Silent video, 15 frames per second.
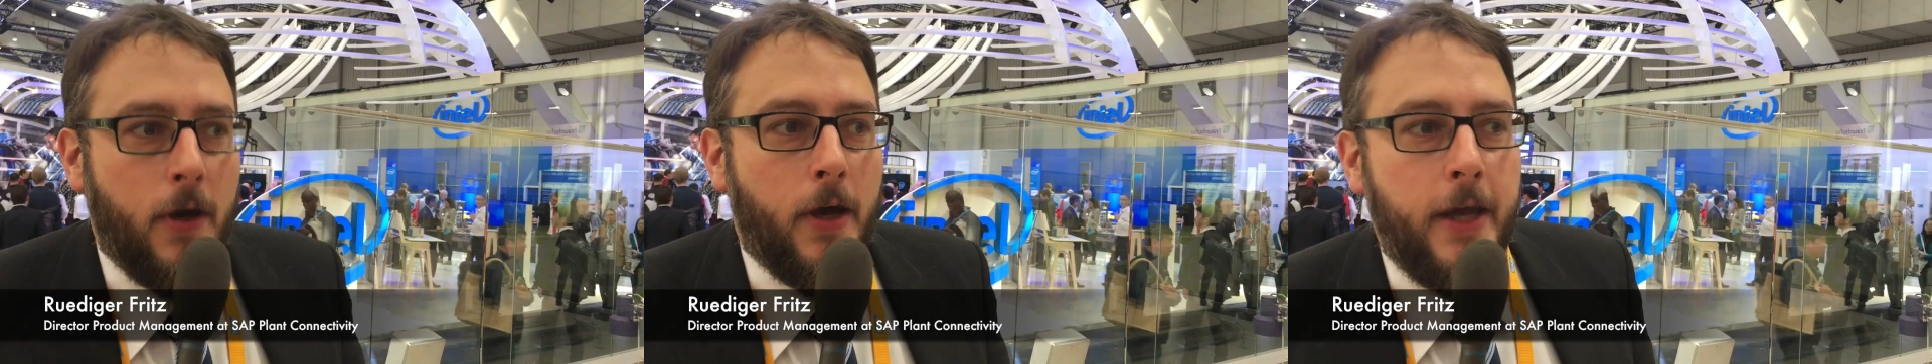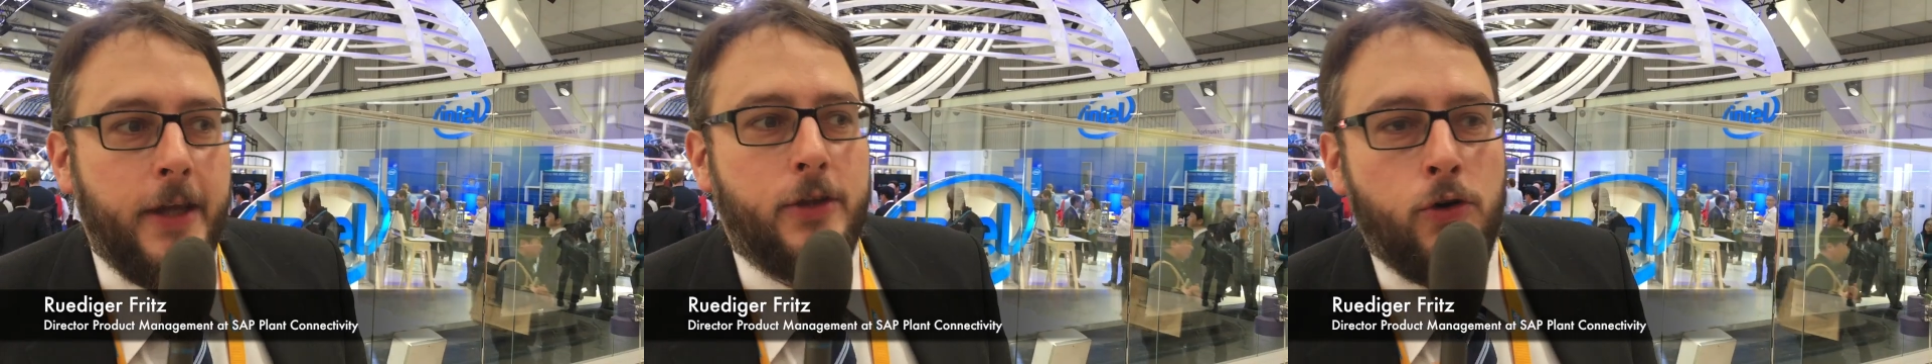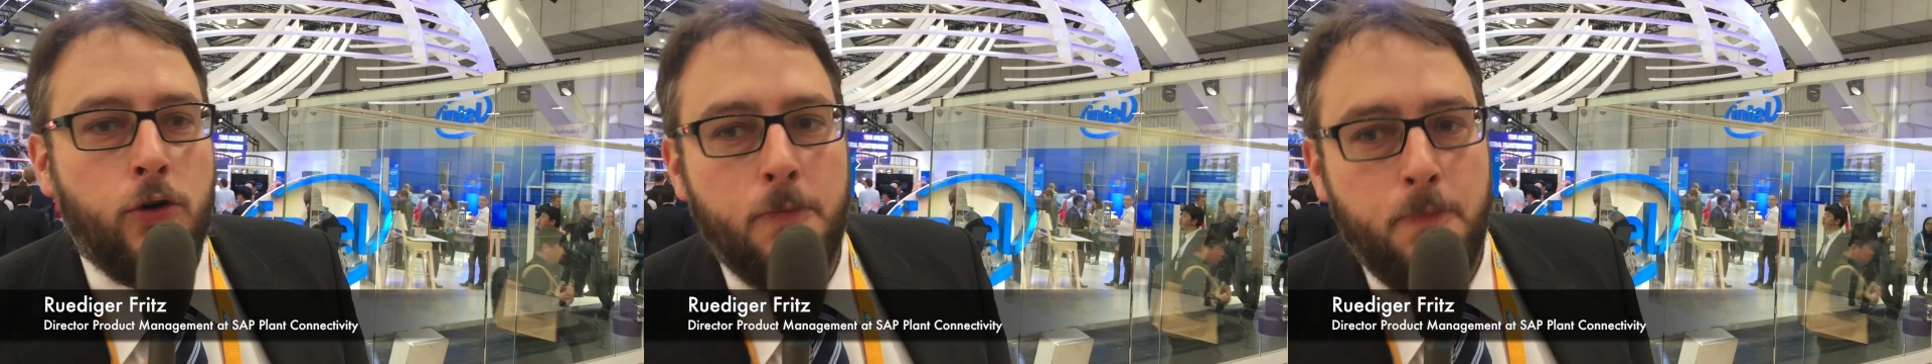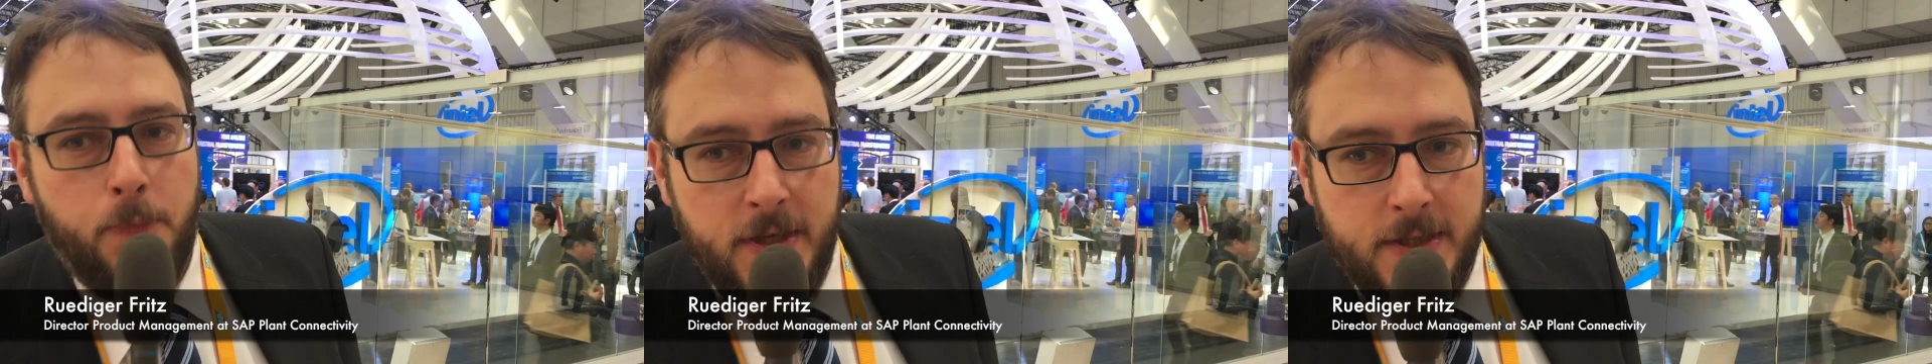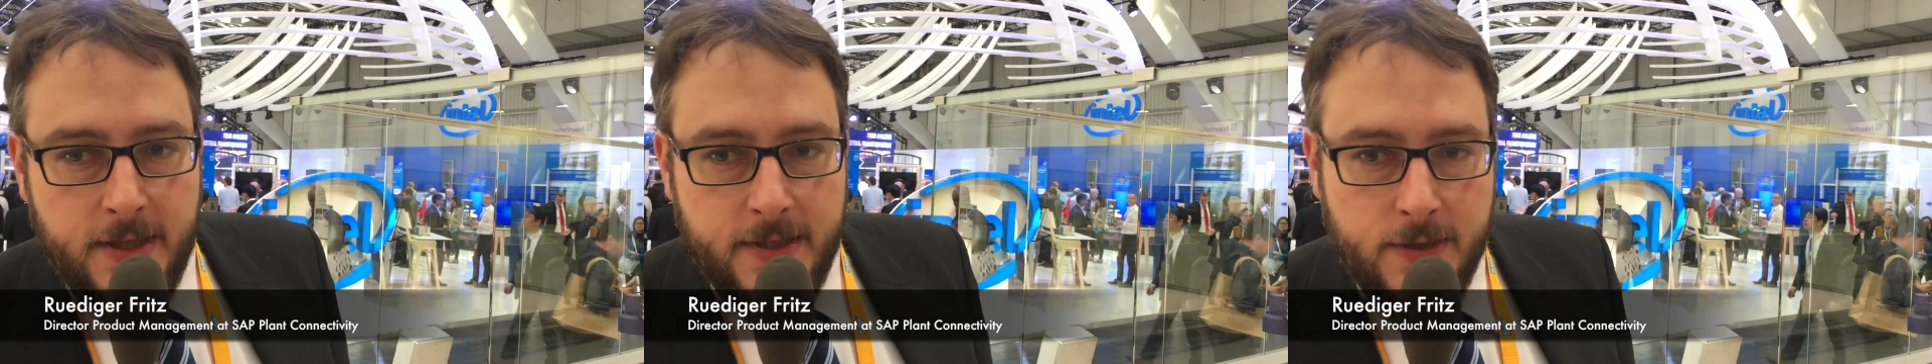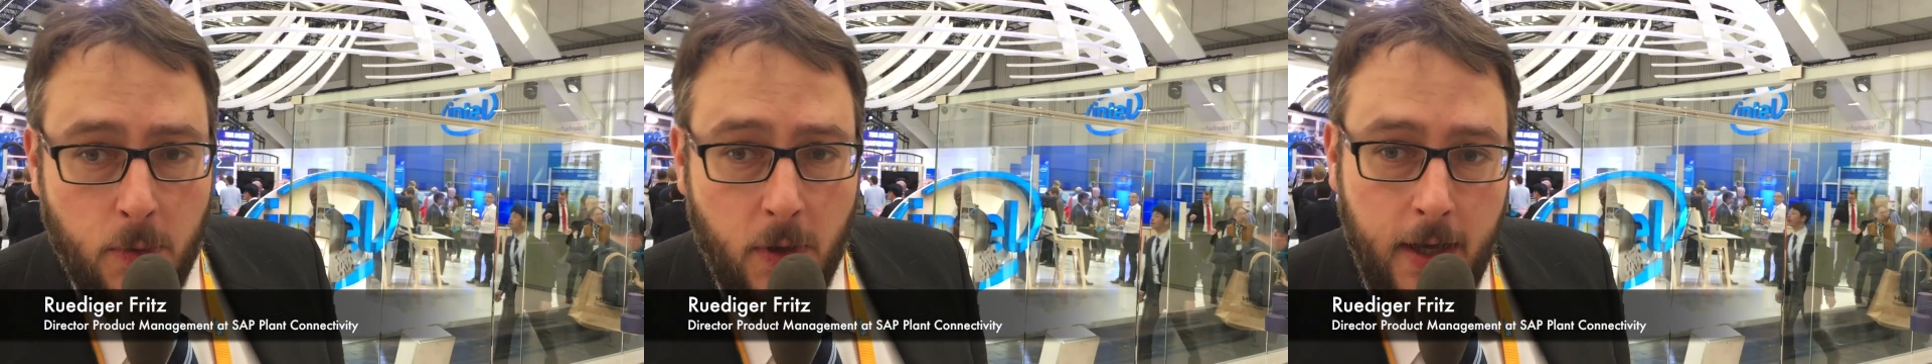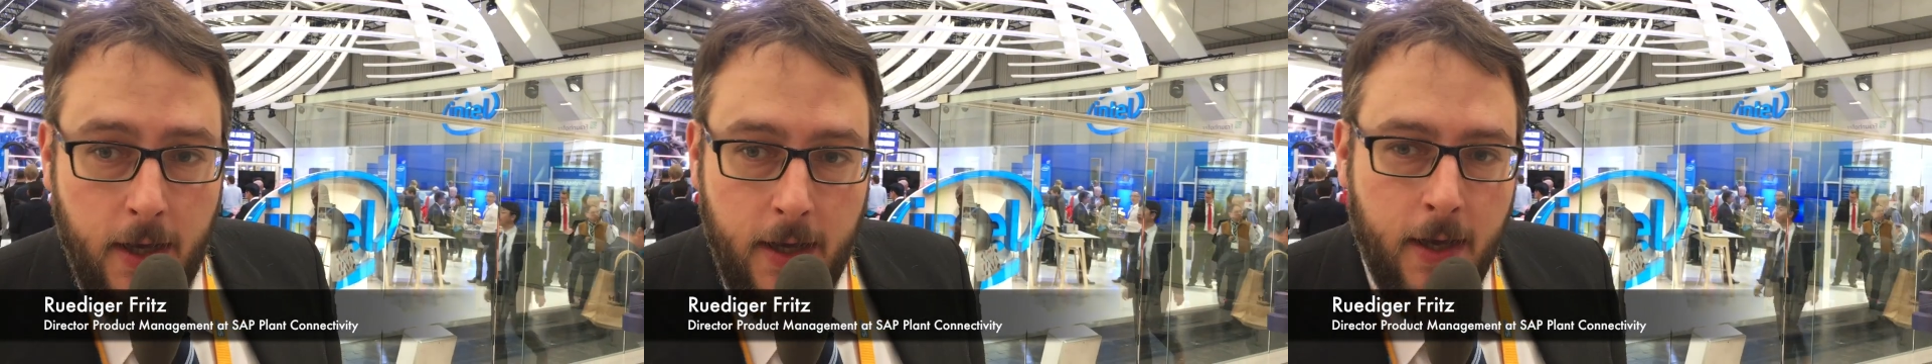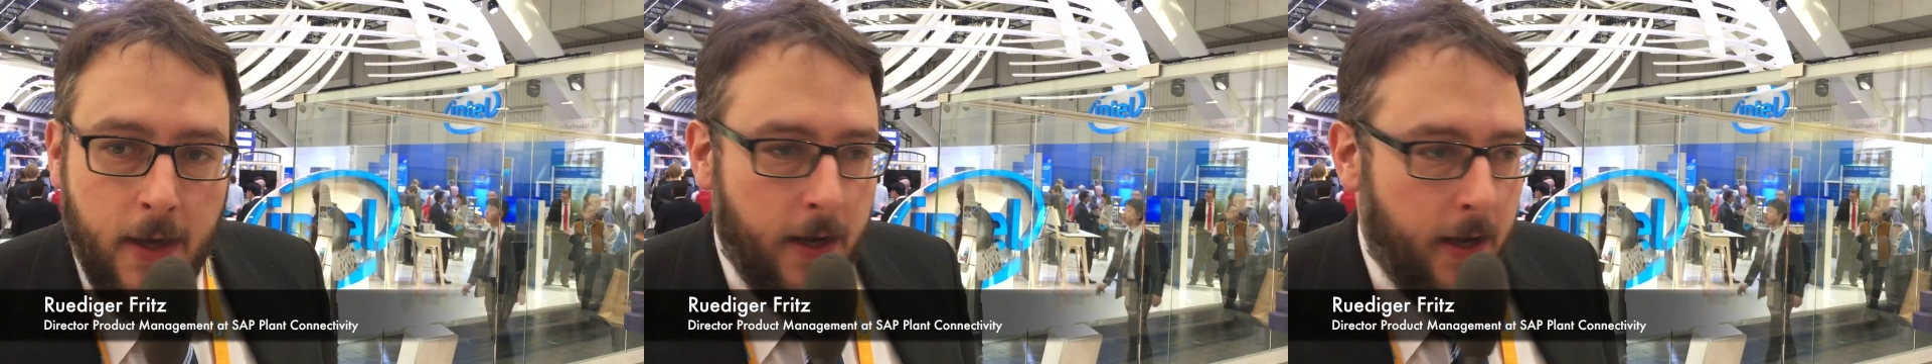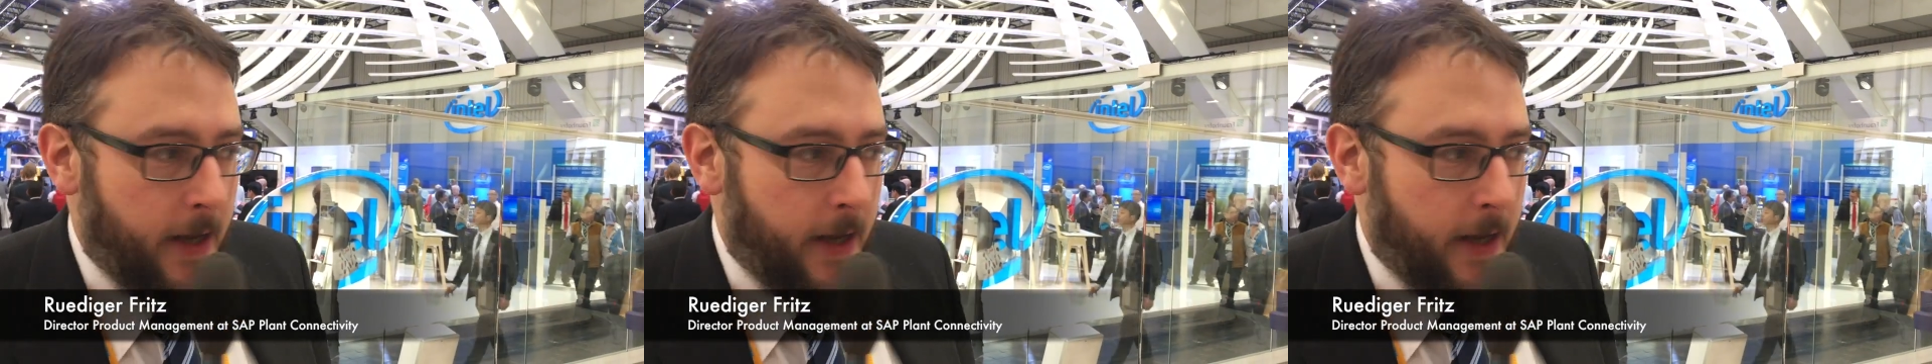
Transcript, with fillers: it could be this way.